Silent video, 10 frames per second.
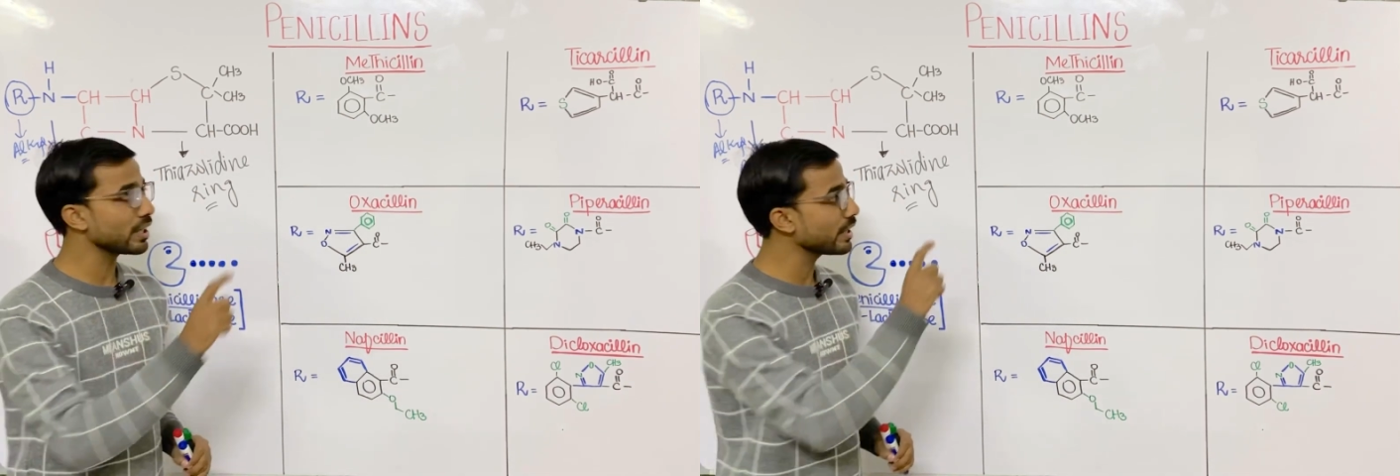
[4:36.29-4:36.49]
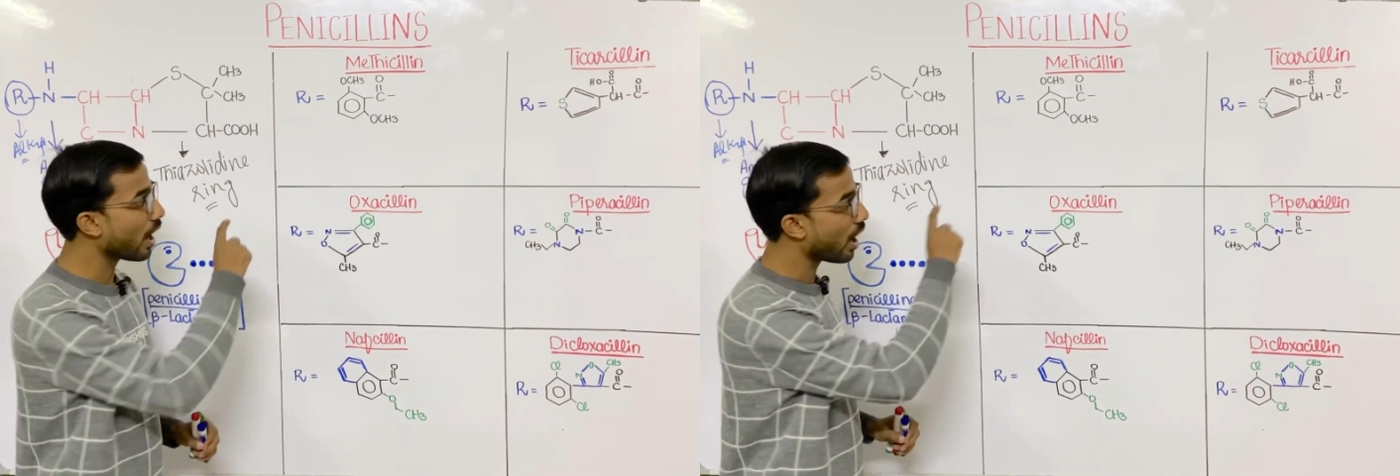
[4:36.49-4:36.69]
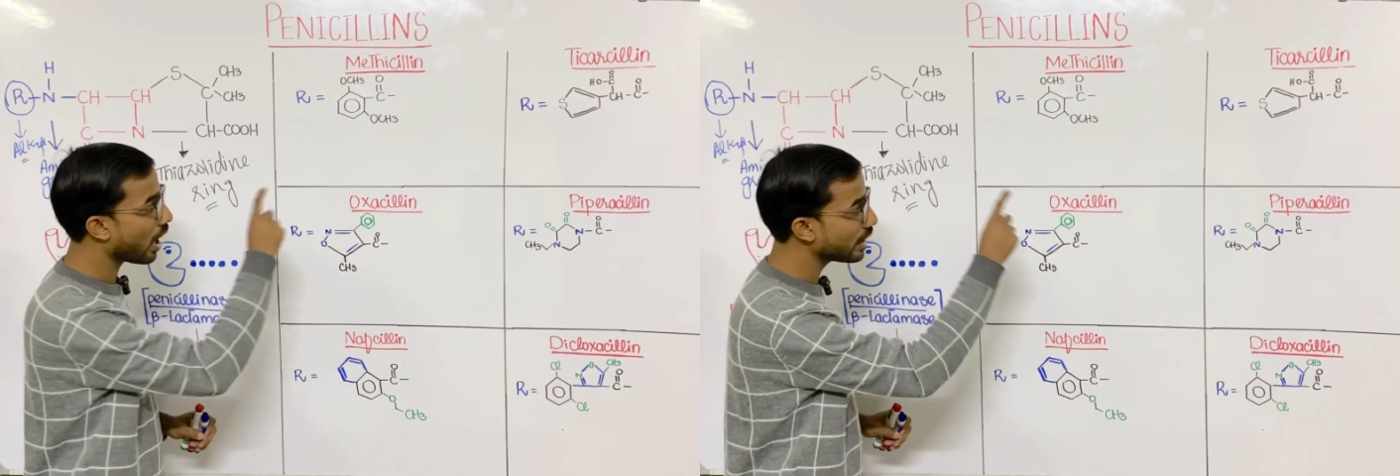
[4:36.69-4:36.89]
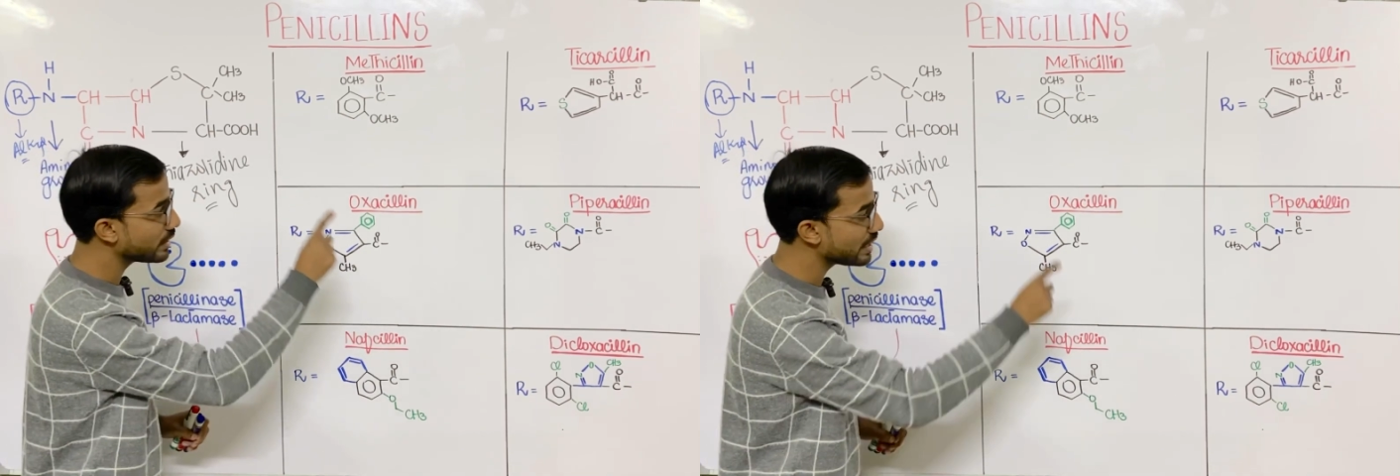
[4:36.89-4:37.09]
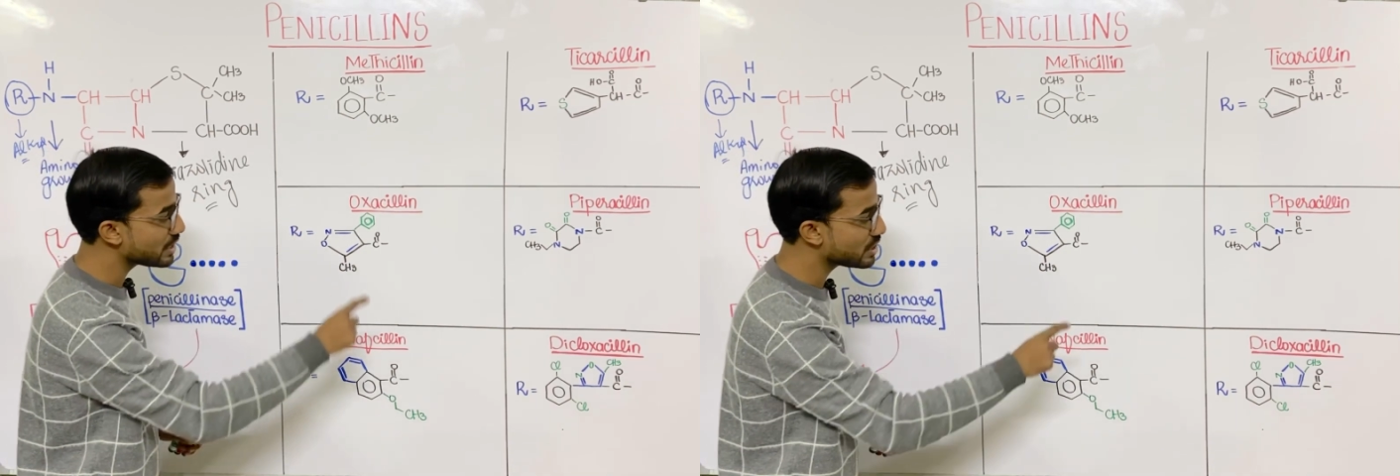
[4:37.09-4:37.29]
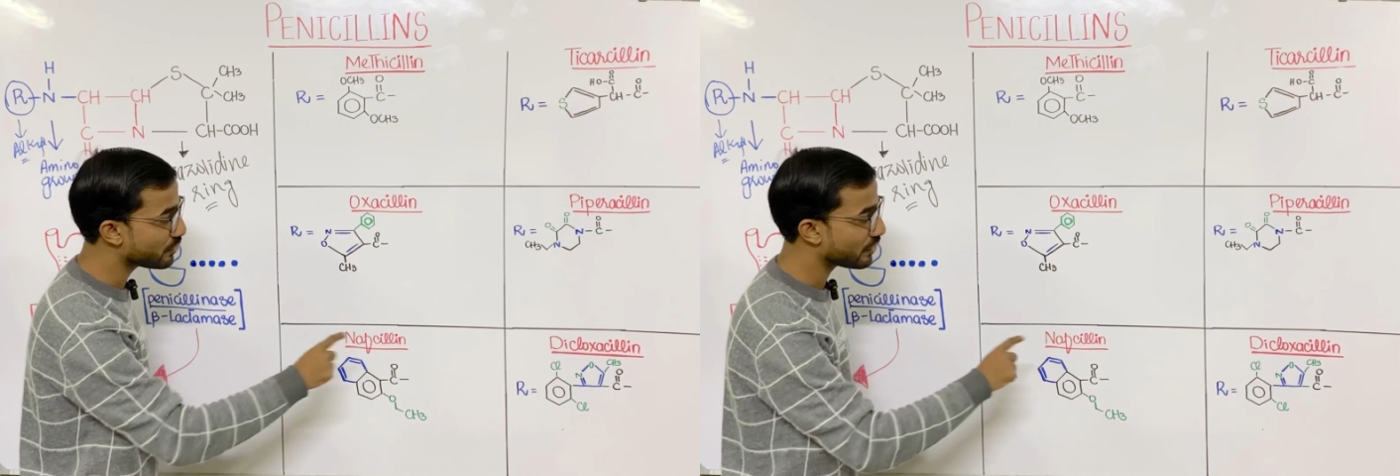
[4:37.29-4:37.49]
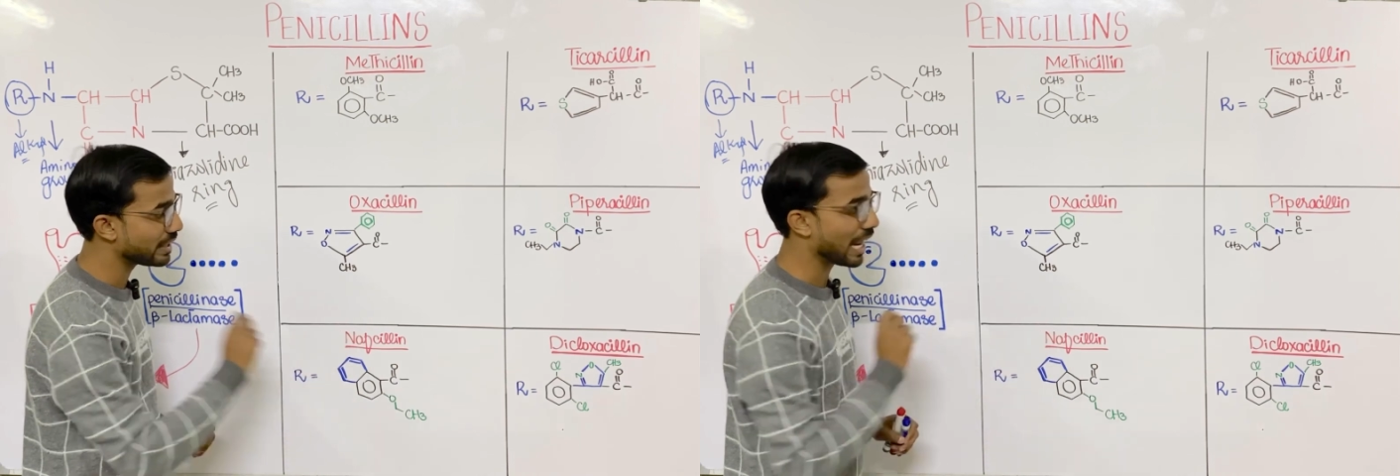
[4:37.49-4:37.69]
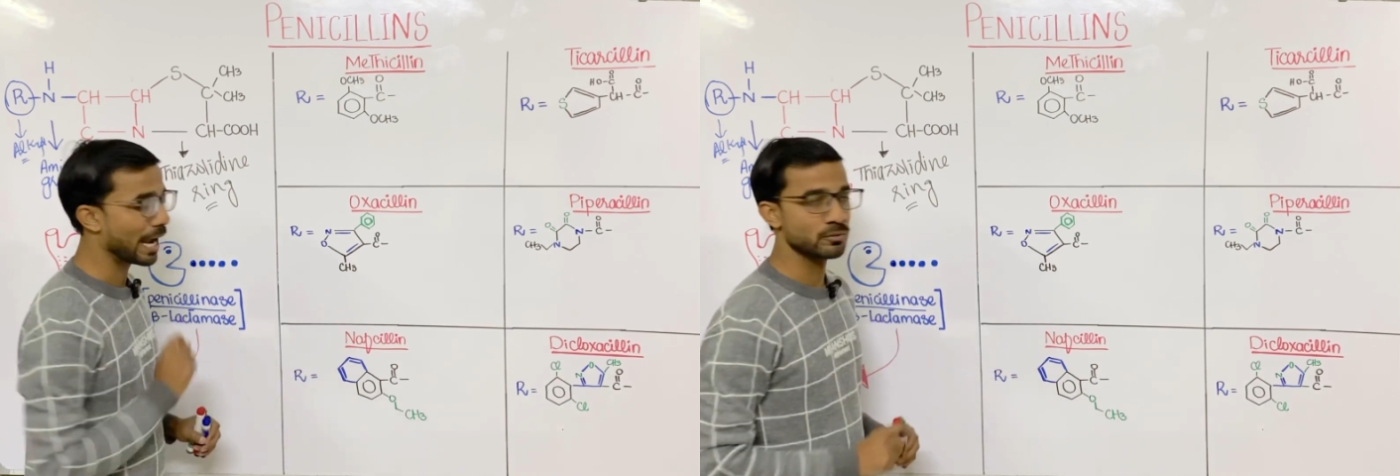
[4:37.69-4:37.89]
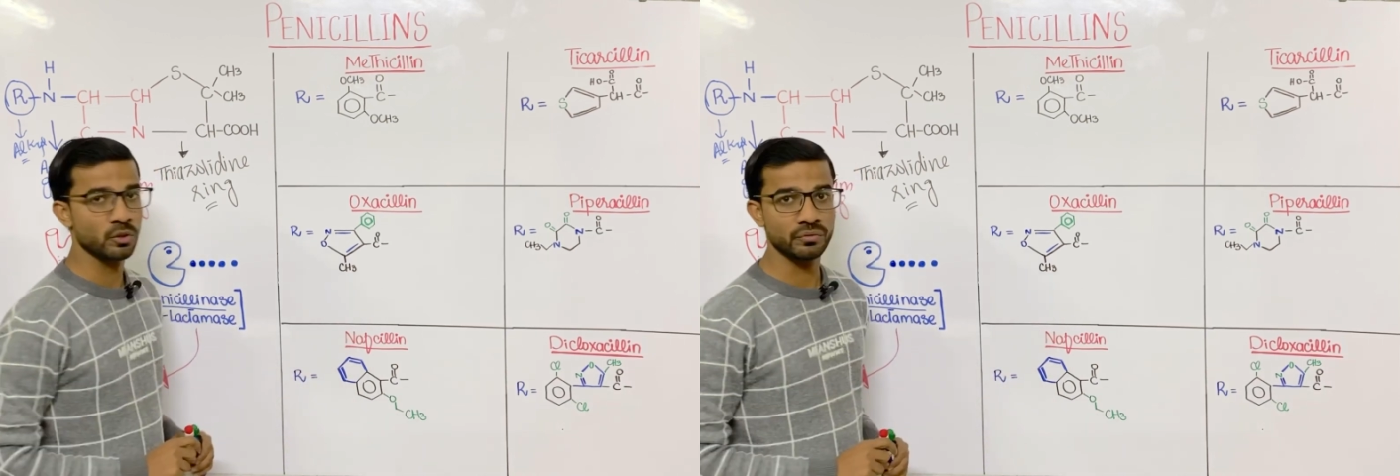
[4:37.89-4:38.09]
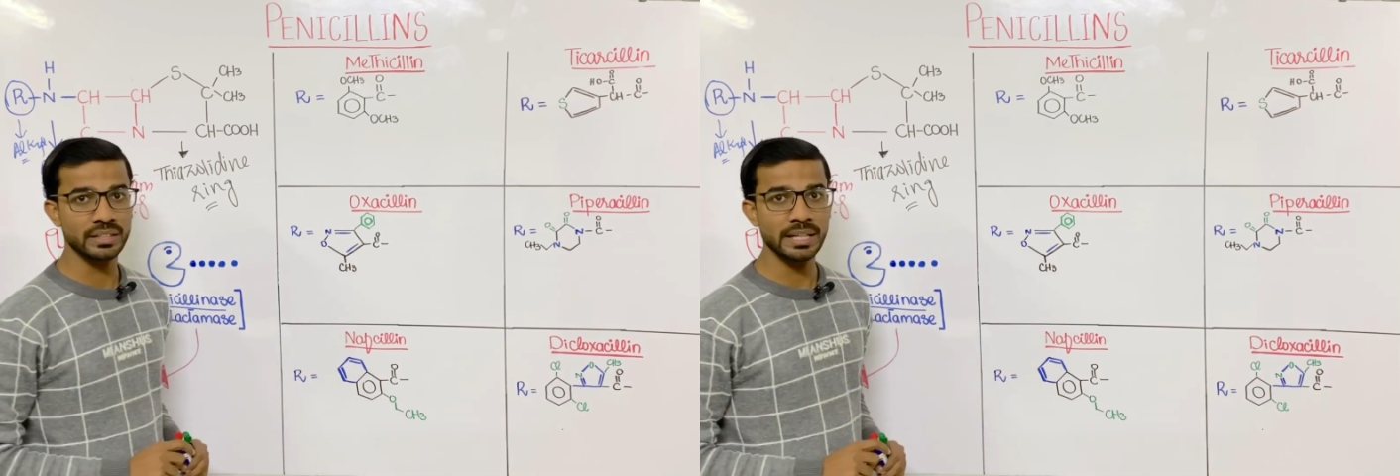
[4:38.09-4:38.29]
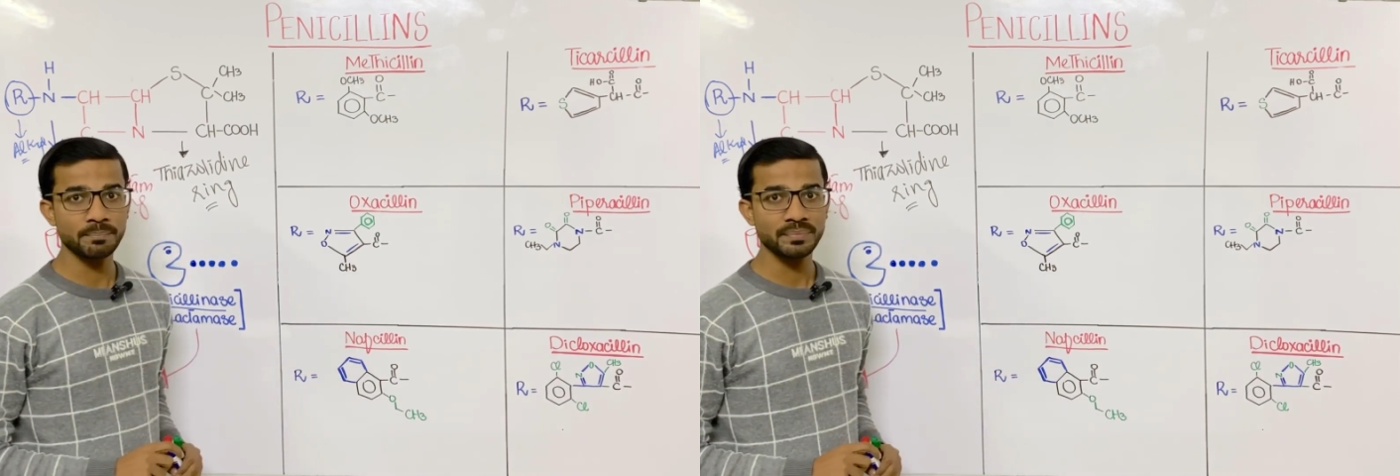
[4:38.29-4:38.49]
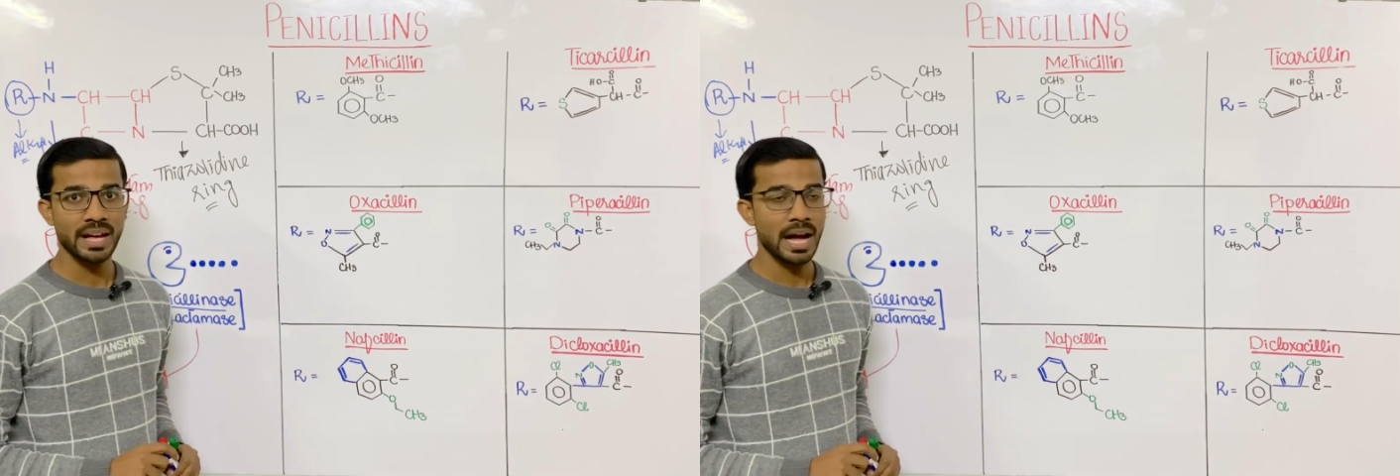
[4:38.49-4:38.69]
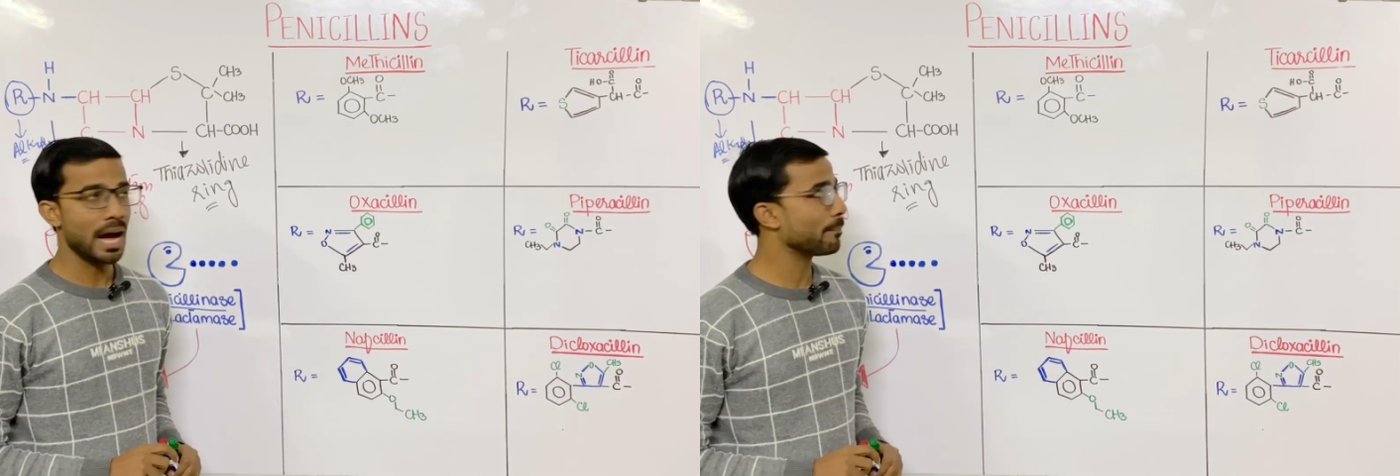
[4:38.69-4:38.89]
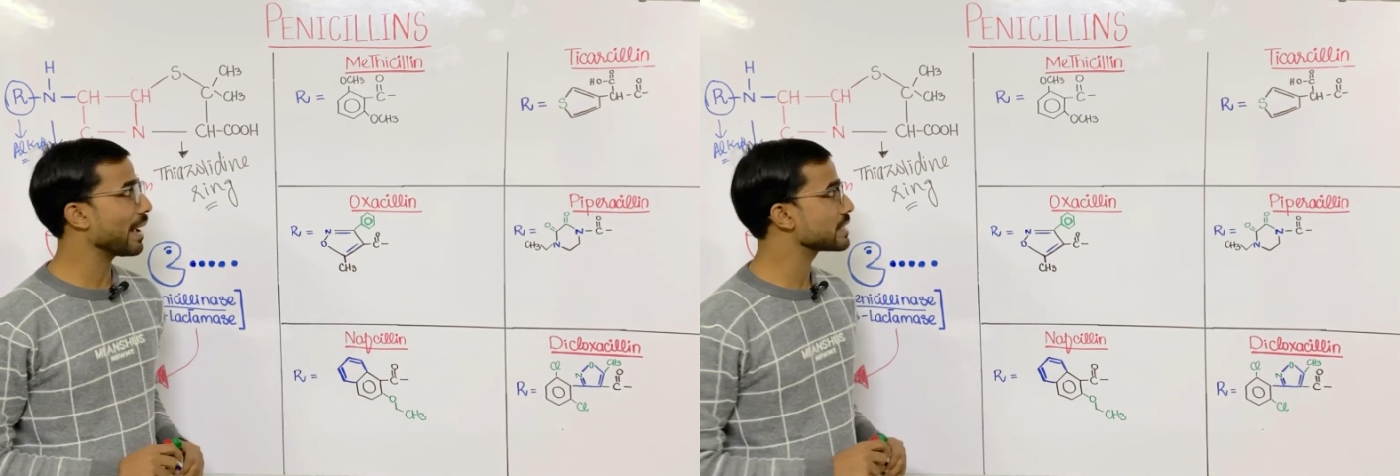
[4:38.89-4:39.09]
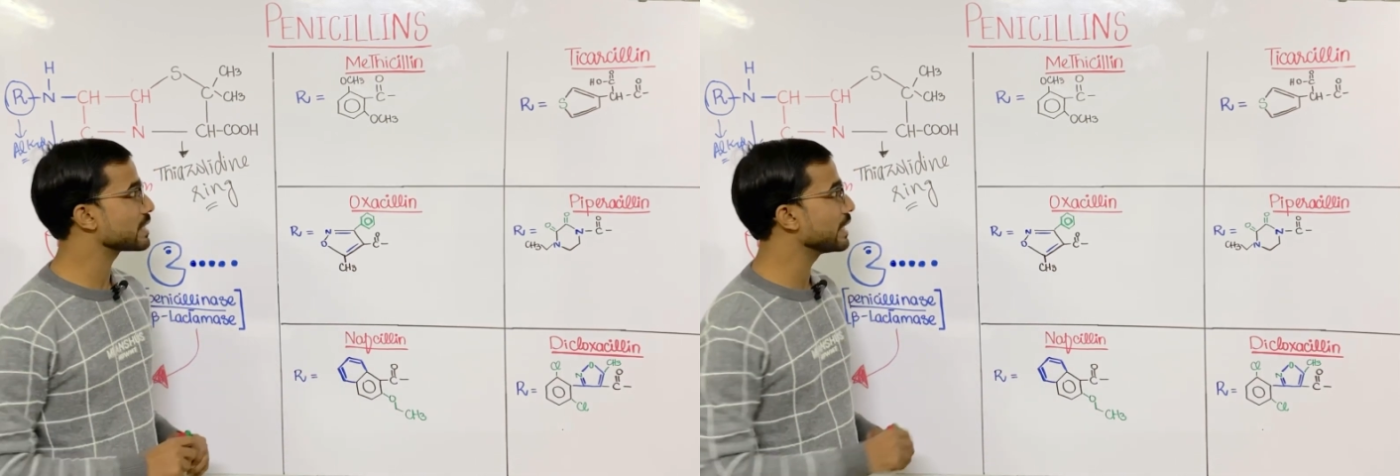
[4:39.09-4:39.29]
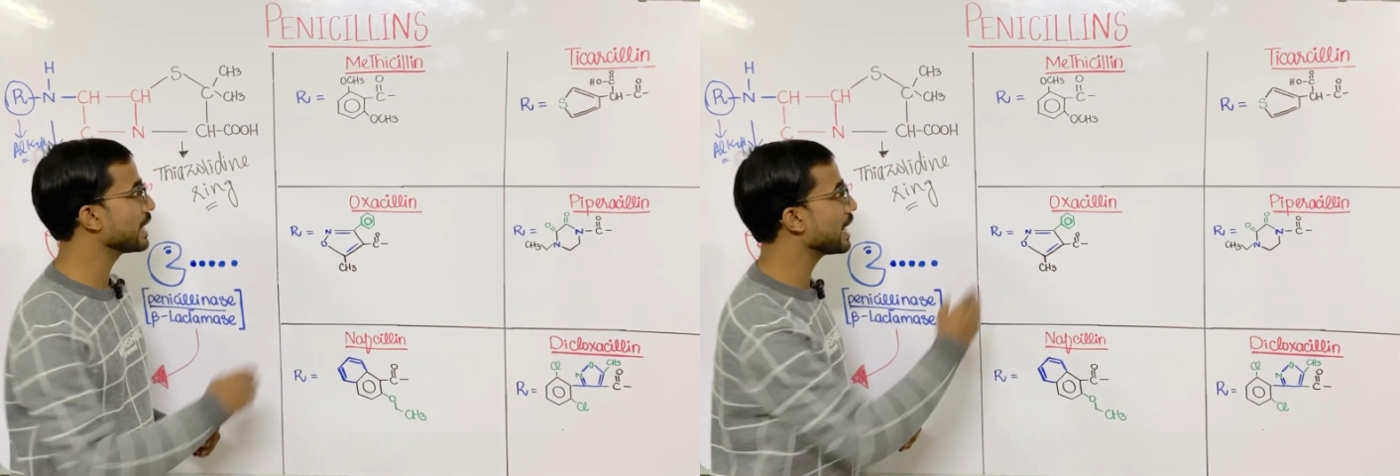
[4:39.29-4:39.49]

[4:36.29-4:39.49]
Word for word: in all these different types of the penicillin.